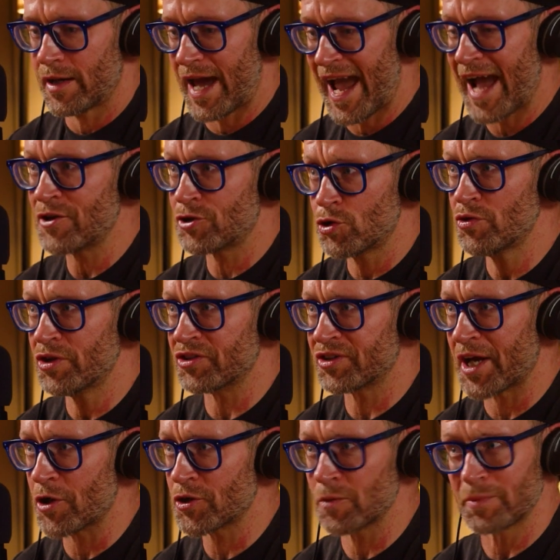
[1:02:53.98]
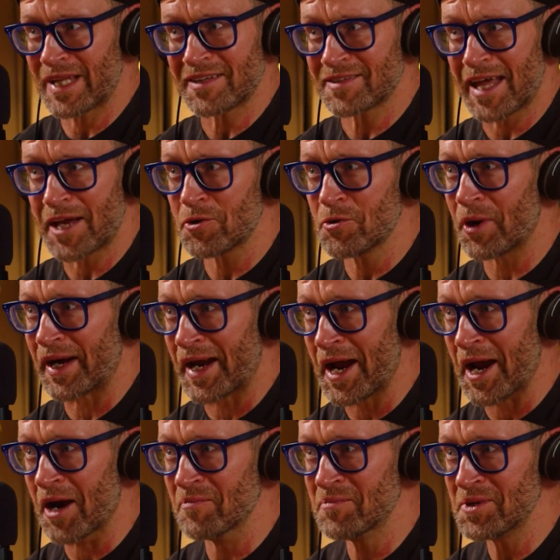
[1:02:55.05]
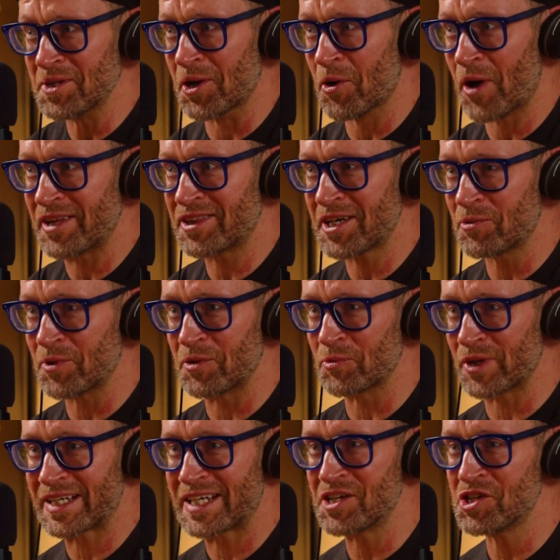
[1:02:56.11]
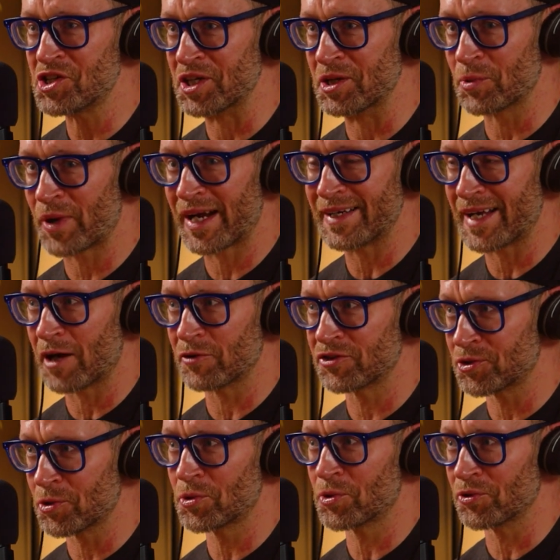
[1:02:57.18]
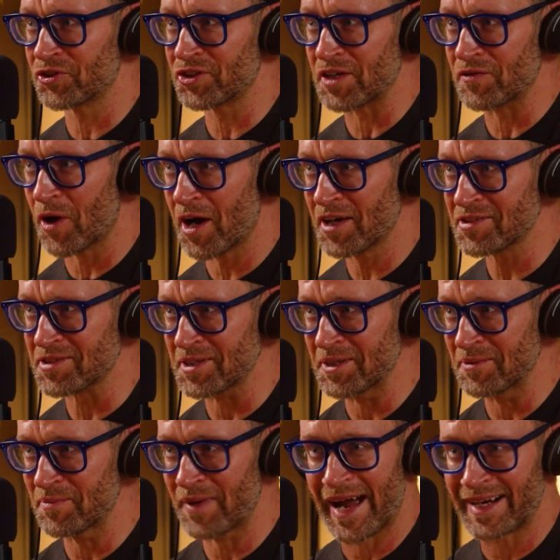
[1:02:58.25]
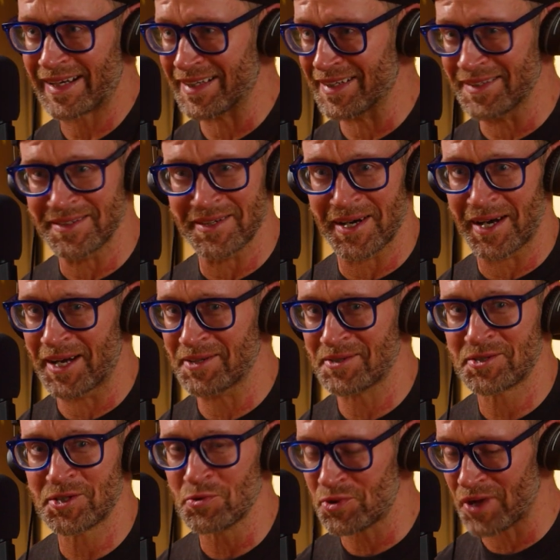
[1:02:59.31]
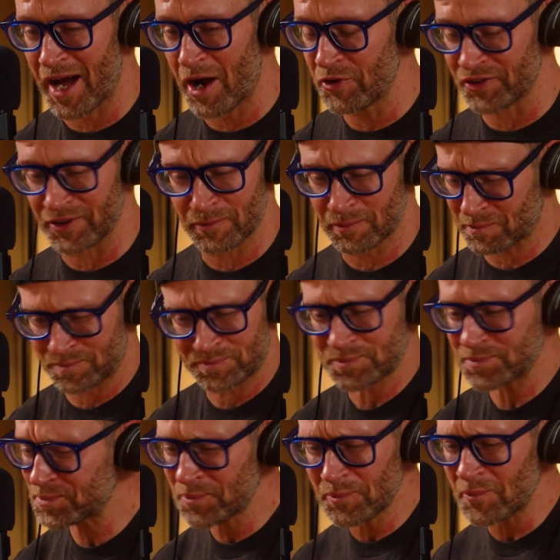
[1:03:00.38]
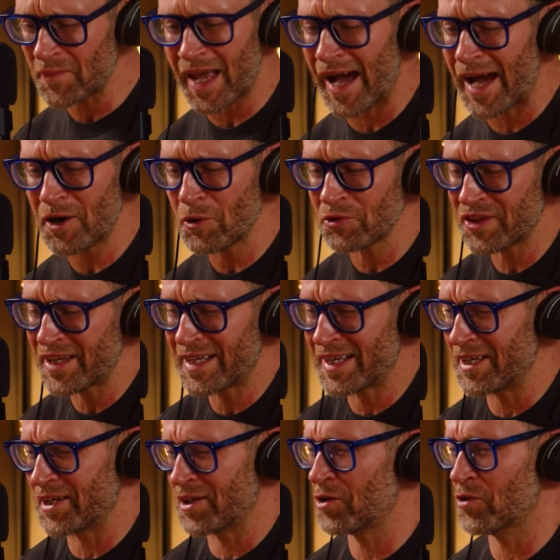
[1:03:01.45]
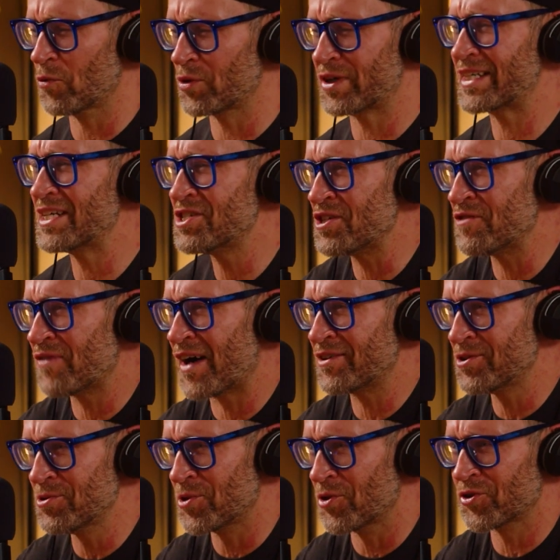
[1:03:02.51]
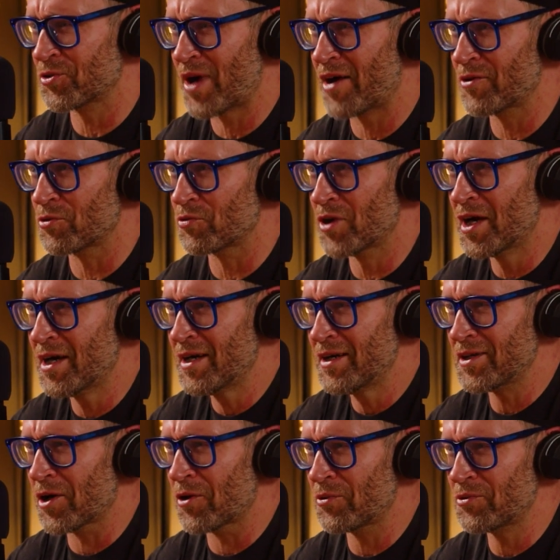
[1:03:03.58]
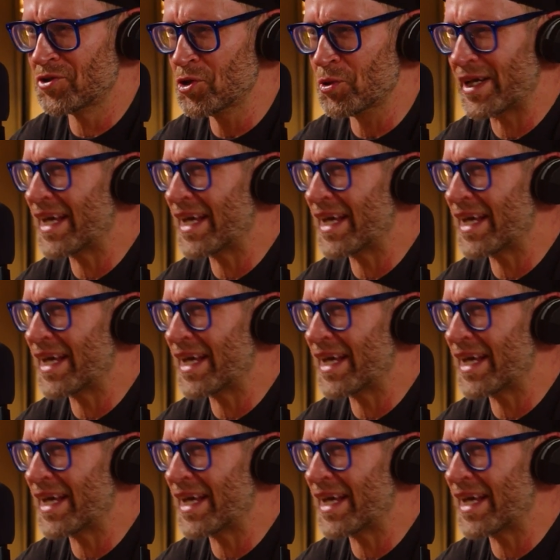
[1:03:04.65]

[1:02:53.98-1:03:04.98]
add to this character, but that's not who I am. You know, I think when Rikishi ran down Stone Cold Steve Austin back in uh, 2000, I don't think he, you know, Rikishi Fatu goes around, you know, doing